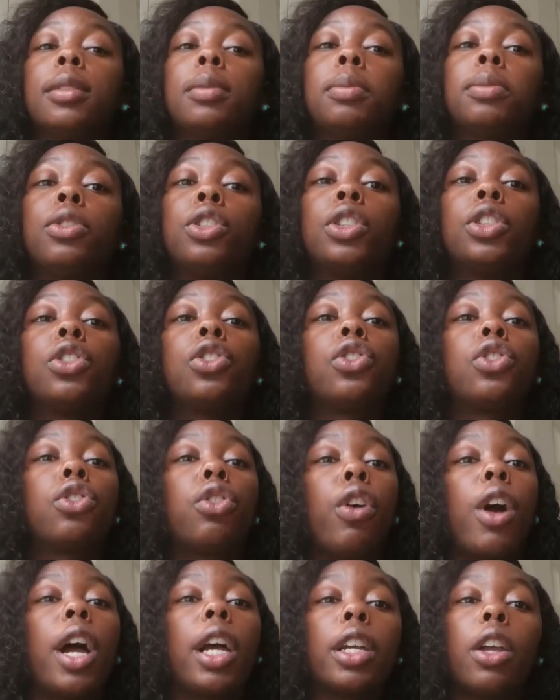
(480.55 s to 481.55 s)
Just
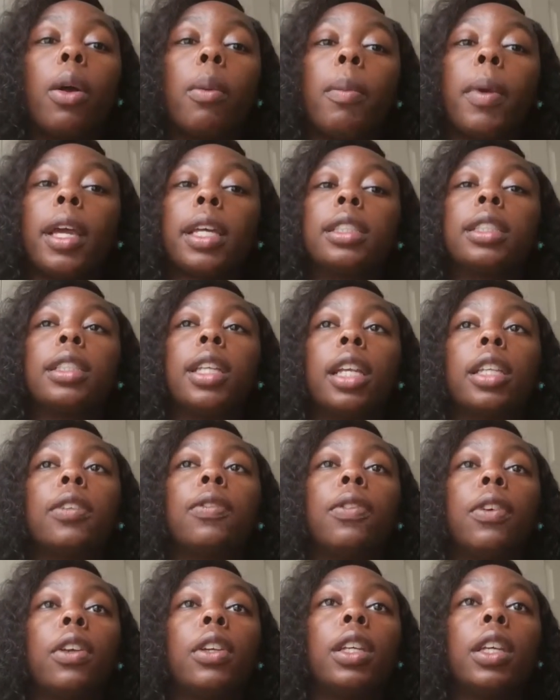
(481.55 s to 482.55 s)
try your best not to
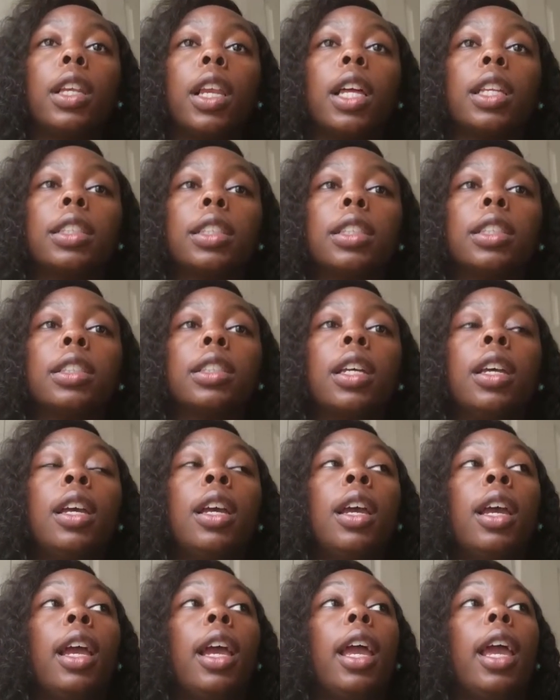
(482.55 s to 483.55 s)
fail any classes.
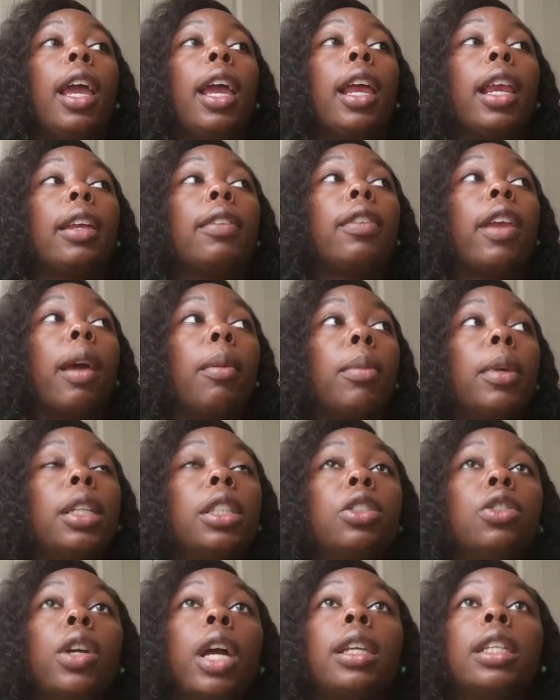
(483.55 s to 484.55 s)
And that
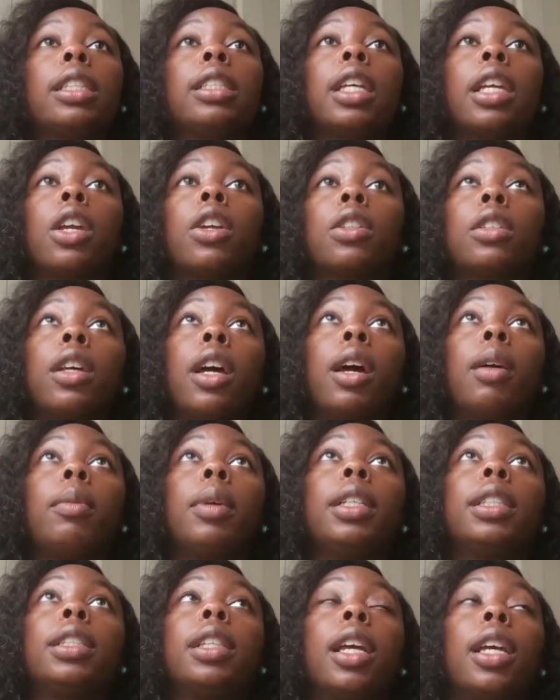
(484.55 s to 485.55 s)
means you have to take your time
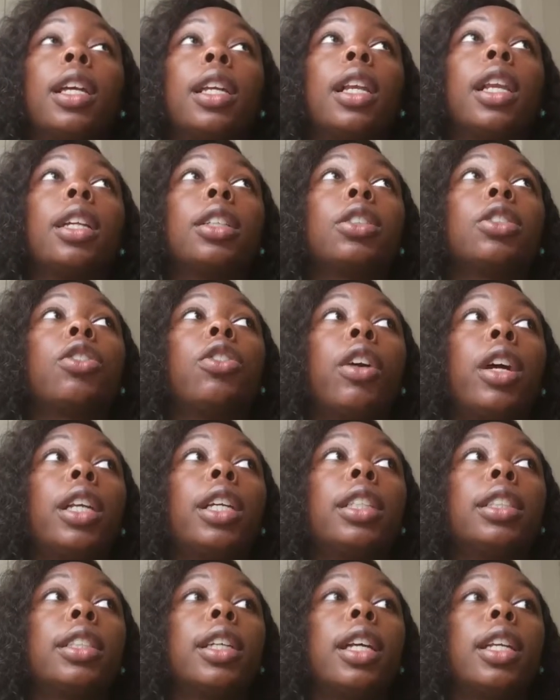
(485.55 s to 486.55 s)
and take less
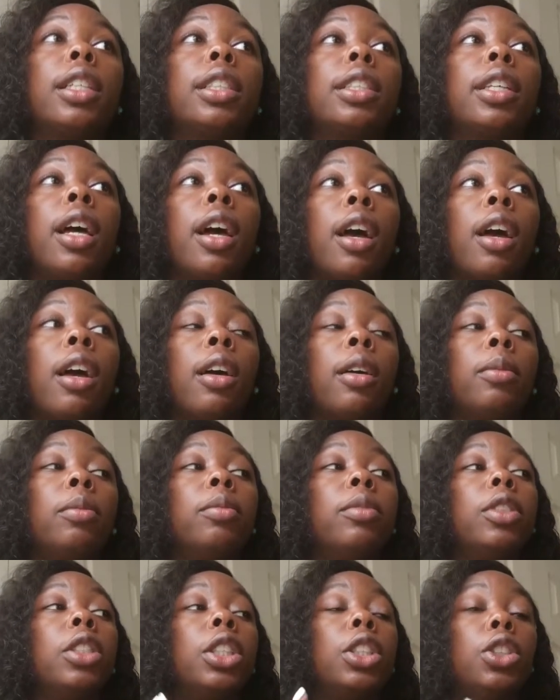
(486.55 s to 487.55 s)
credits at a time.
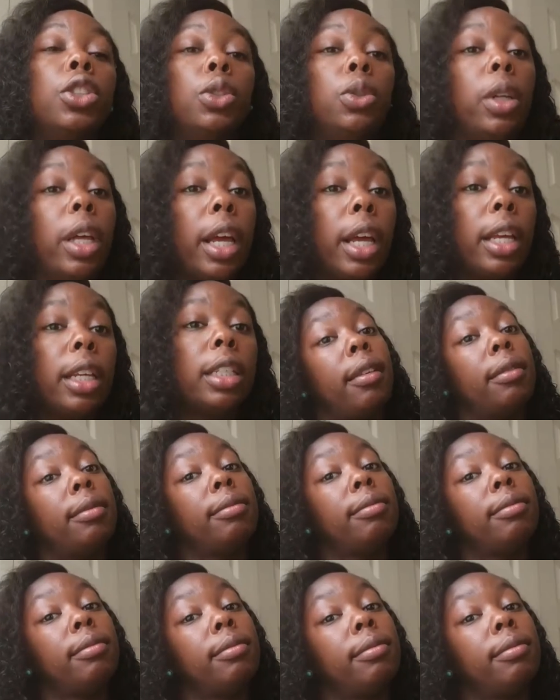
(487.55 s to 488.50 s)
Then do that.